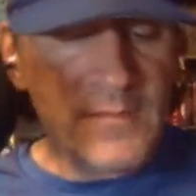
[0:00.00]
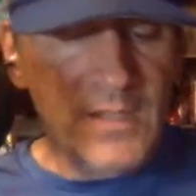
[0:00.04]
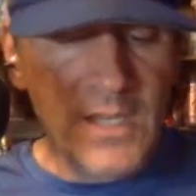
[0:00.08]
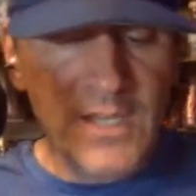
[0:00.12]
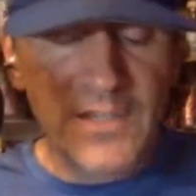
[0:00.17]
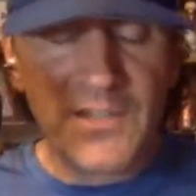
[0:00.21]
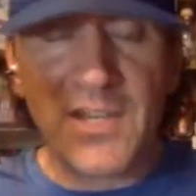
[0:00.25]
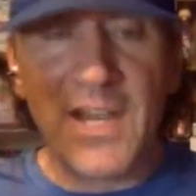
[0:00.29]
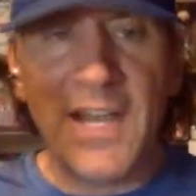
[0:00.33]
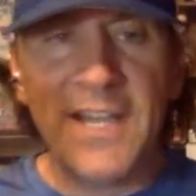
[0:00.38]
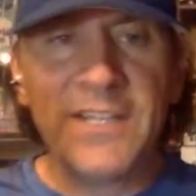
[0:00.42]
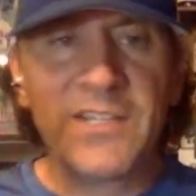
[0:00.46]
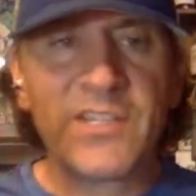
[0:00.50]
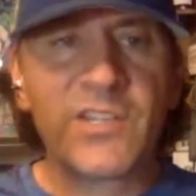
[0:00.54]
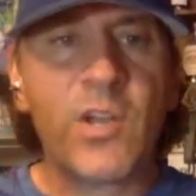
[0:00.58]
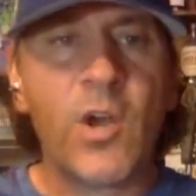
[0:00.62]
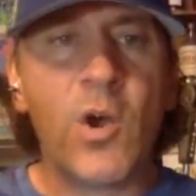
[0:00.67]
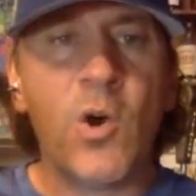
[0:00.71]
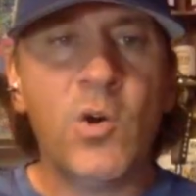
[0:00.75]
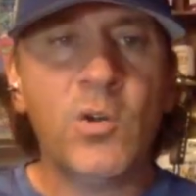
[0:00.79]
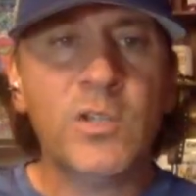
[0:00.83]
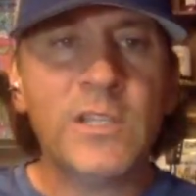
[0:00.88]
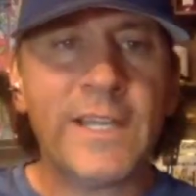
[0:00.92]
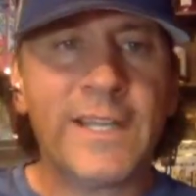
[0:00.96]
it's ice
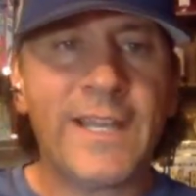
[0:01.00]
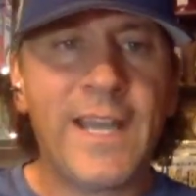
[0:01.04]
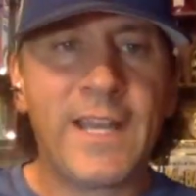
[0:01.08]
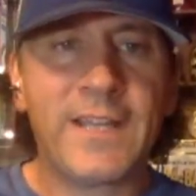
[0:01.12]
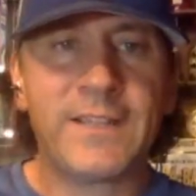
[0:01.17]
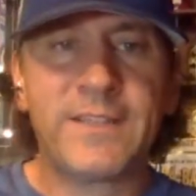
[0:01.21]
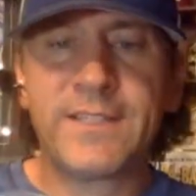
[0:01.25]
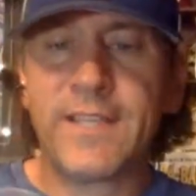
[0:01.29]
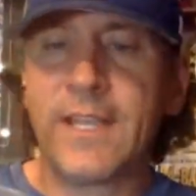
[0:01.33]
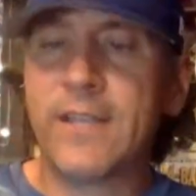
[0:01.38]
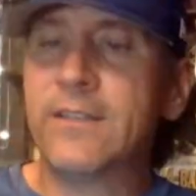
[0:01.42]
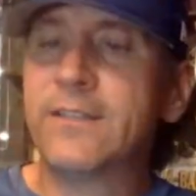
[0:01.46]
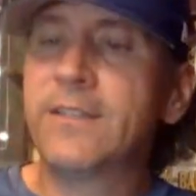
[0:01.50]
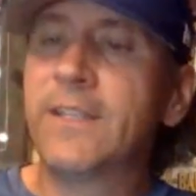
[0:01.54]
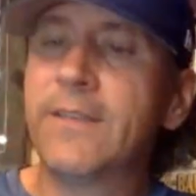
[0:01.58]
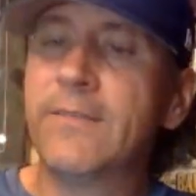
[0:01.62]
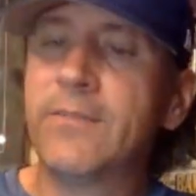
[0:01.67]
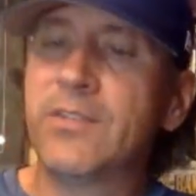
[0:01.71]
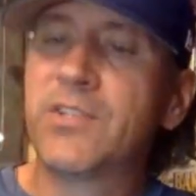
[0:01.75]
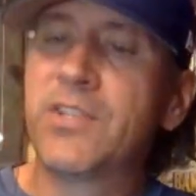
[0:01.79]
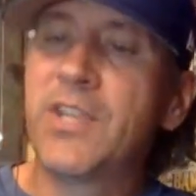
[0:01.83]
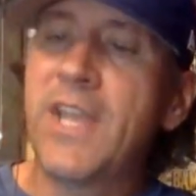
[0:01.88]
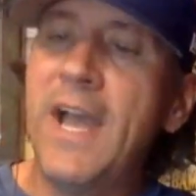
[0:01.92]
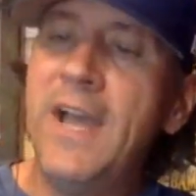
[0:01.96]
cold. I got to give
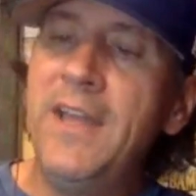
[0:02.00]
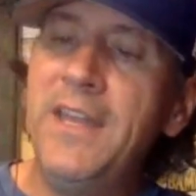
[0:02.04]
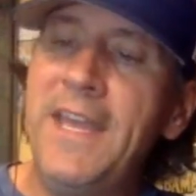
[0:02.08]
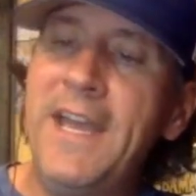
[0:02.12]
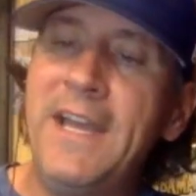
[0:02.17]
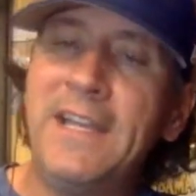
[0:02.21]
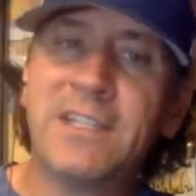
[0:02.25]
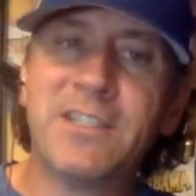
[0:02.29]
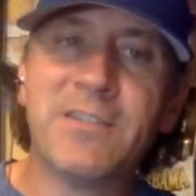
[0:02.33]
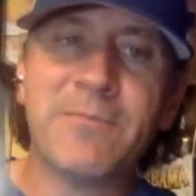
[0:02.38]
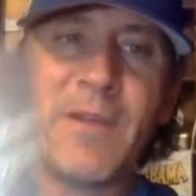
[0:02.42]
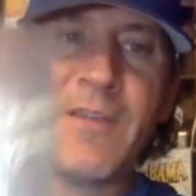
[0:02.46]
a shout out to